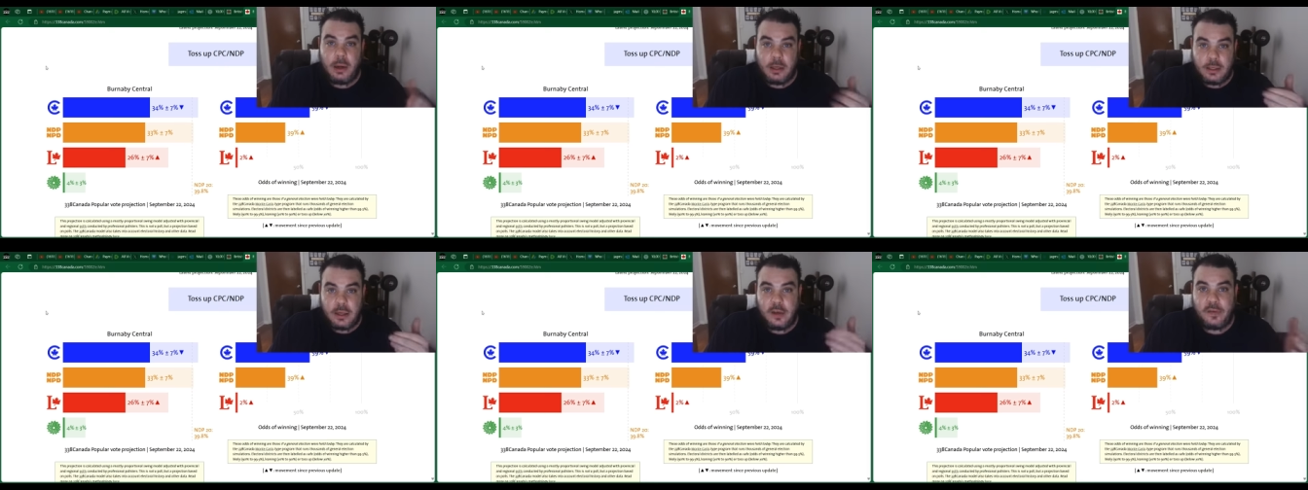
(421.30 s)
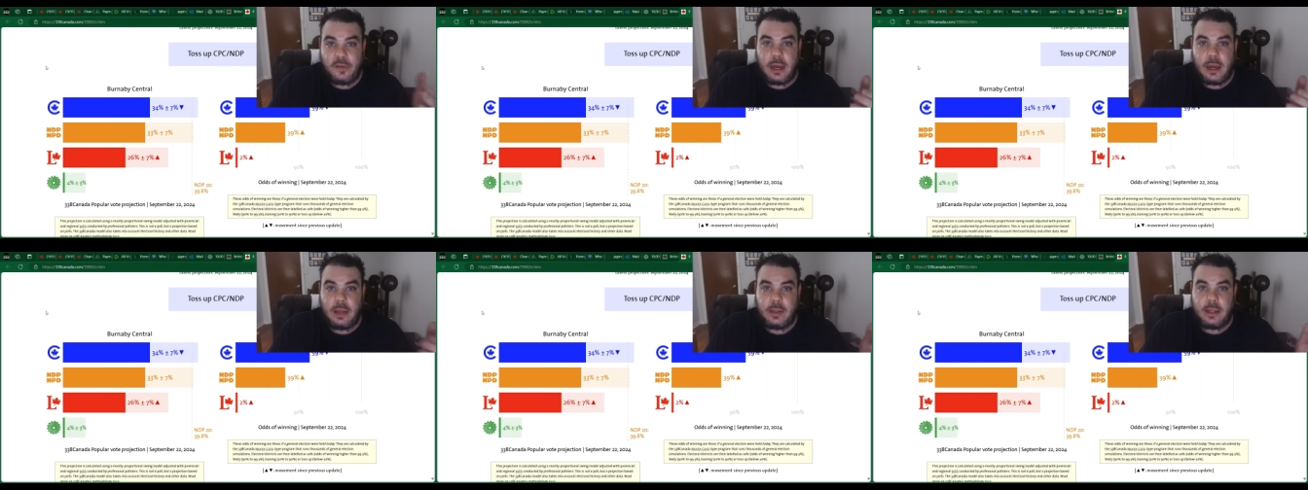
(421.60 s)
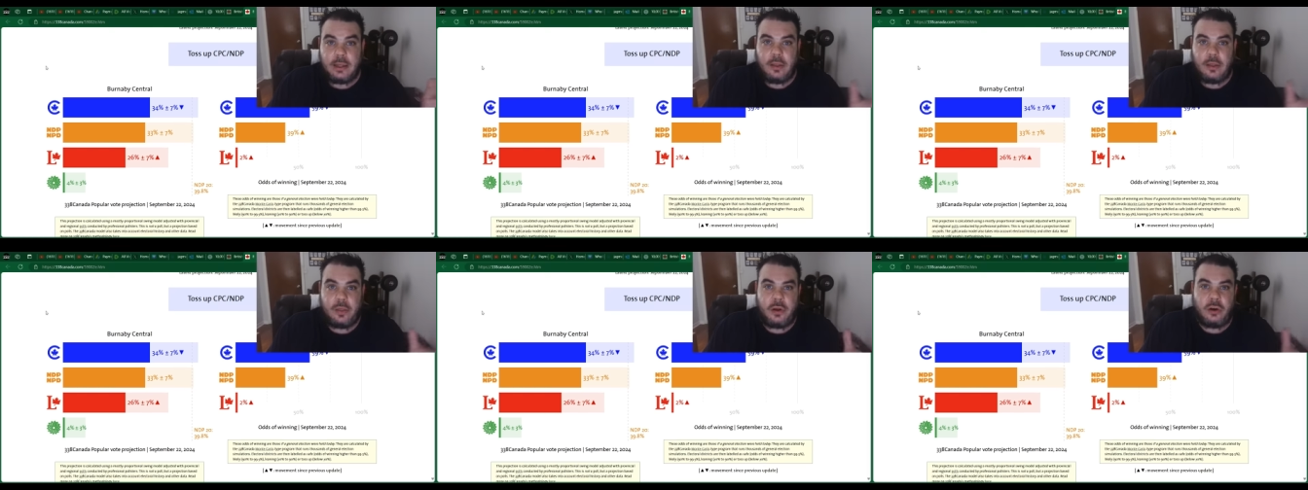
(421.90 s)
on, tough guy.
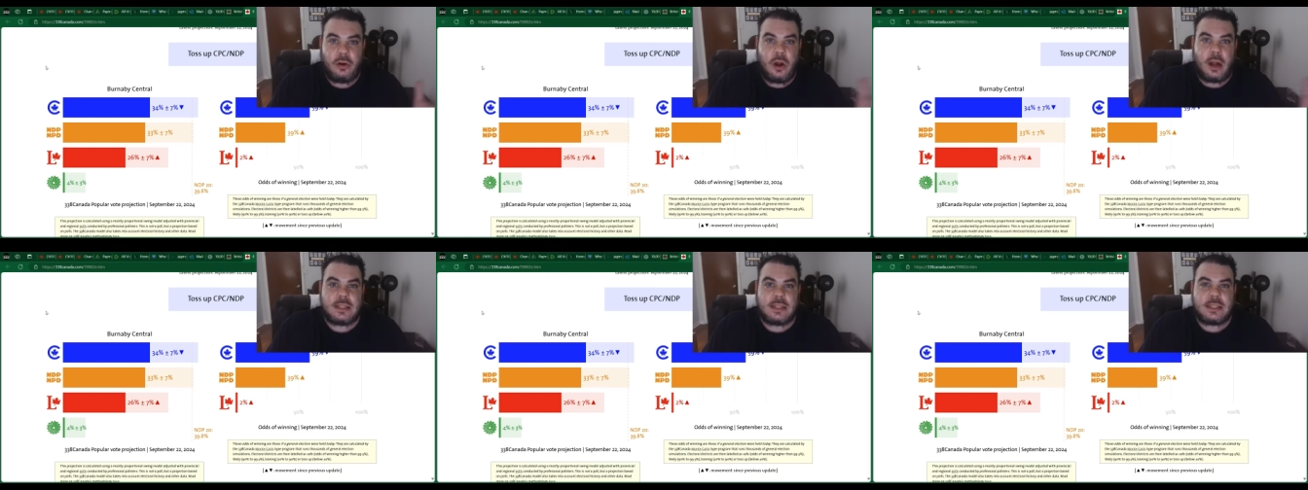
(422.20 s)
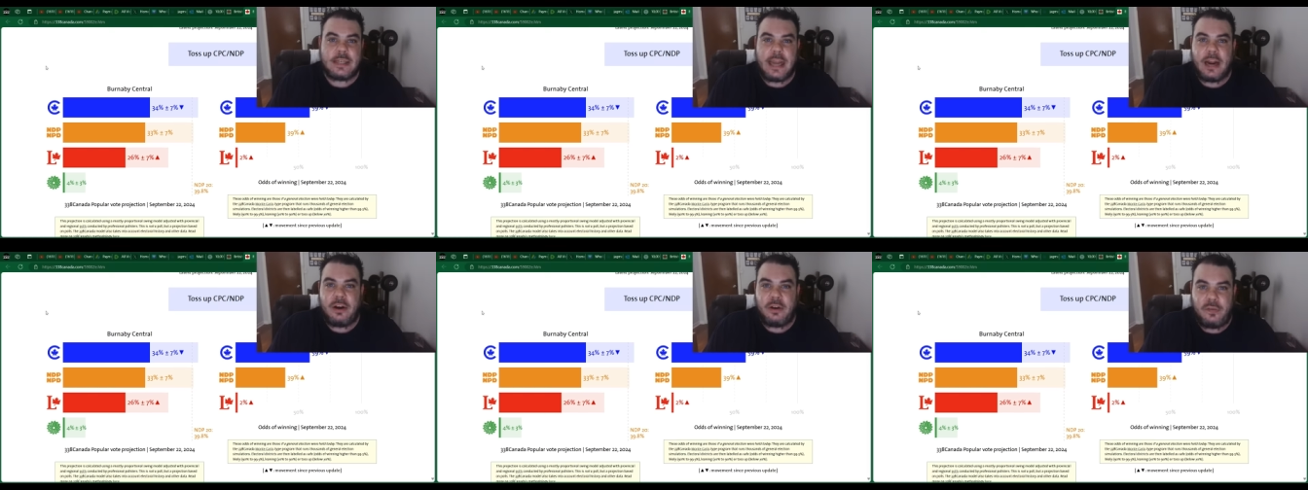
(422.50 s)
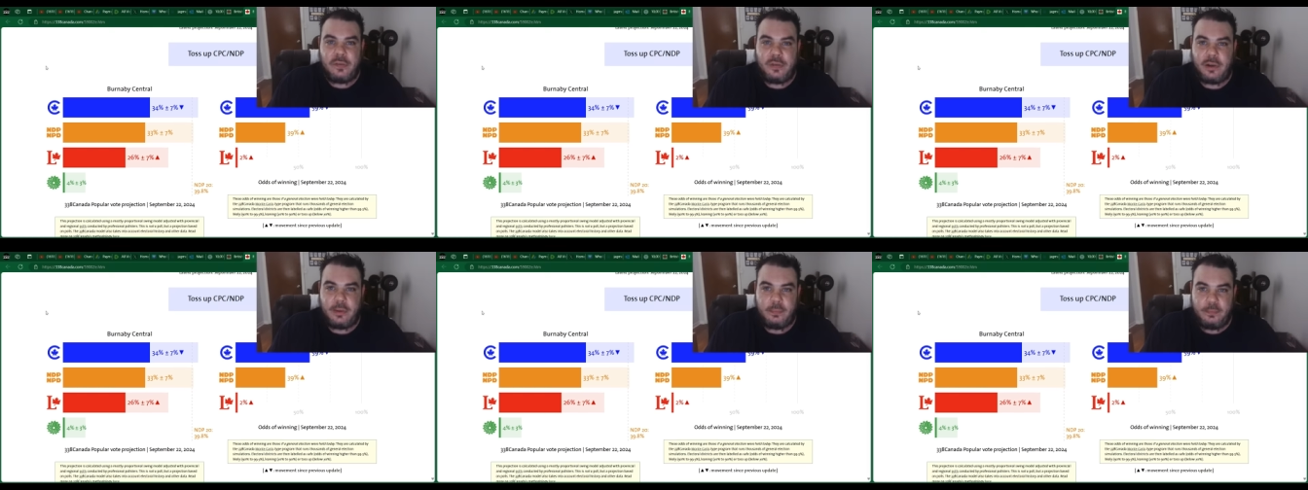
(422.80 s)
Like, they're not scared
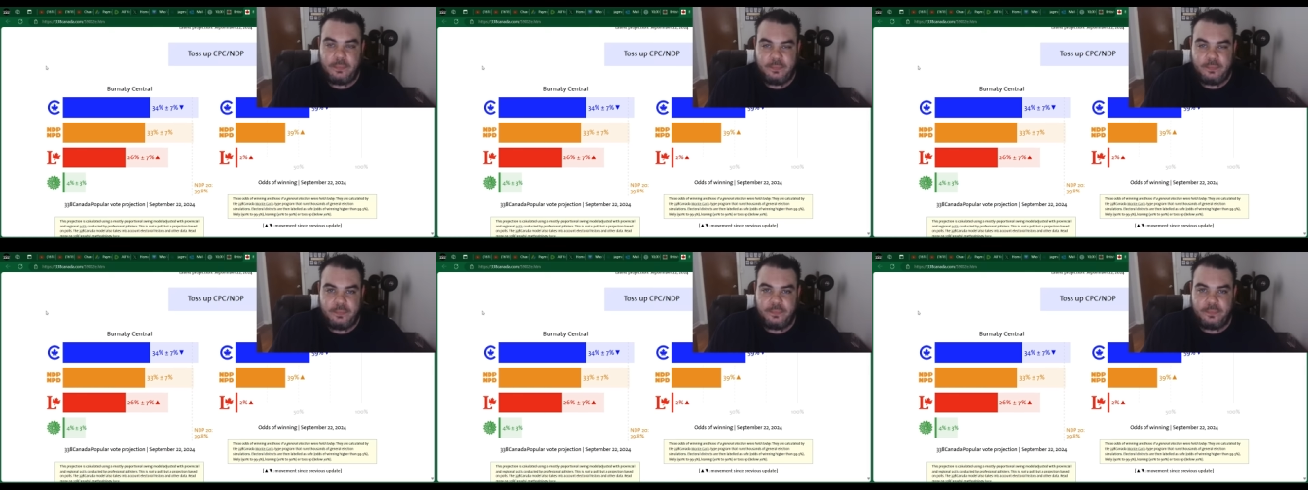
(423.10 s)
of him.